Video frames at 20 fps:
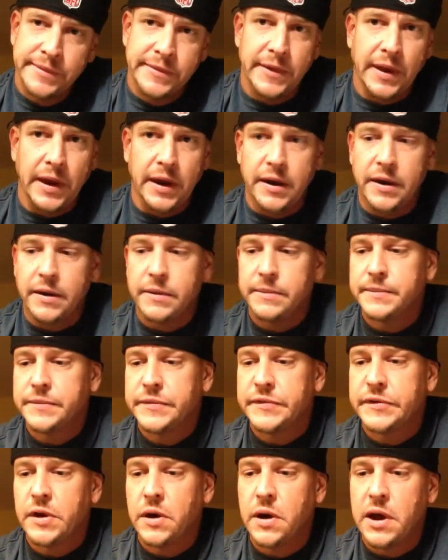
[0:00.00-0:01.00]
You know,
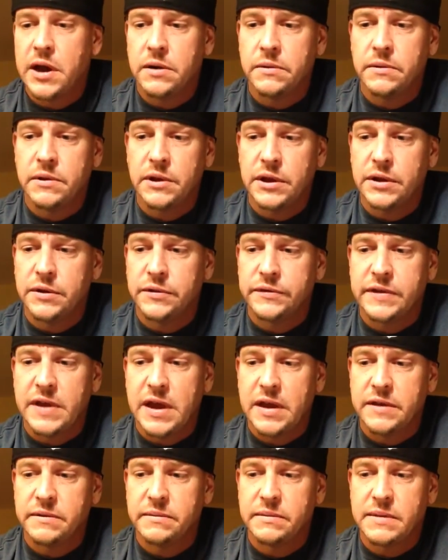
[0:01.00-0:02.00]
so I don't really use
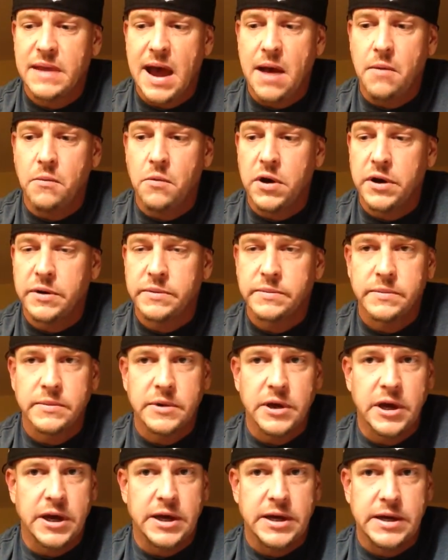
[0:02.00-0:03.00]
that one.
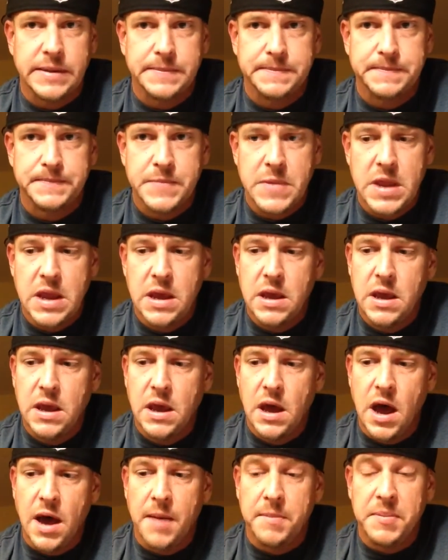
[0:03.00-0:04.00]

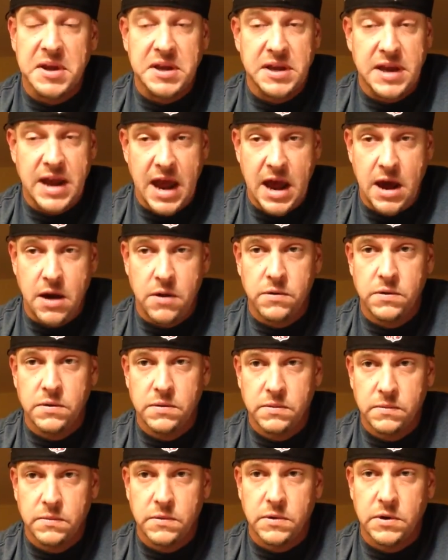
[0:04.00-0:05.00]
Up and down,
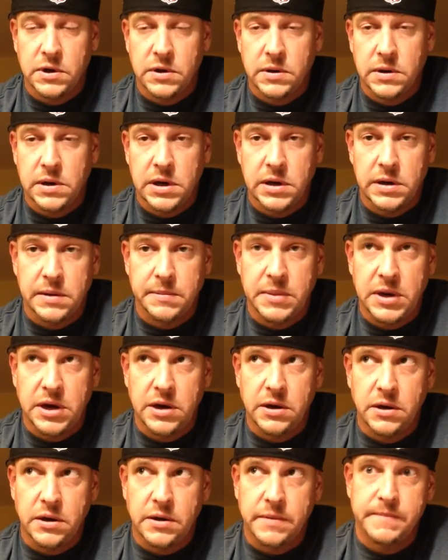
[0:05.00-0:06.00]
where you're going to be
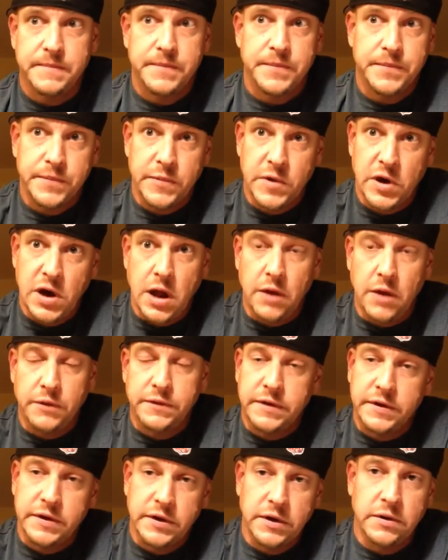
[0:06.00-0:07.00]
your
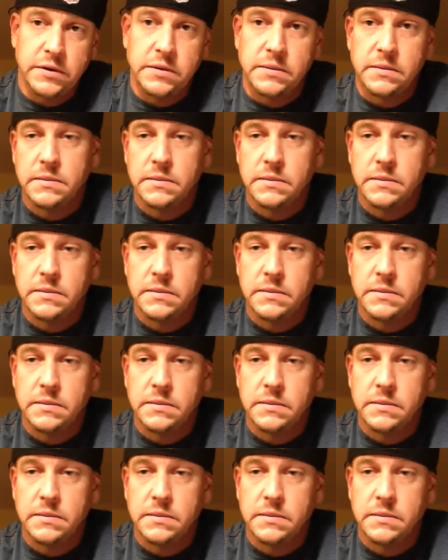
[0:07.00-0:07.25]
altitude.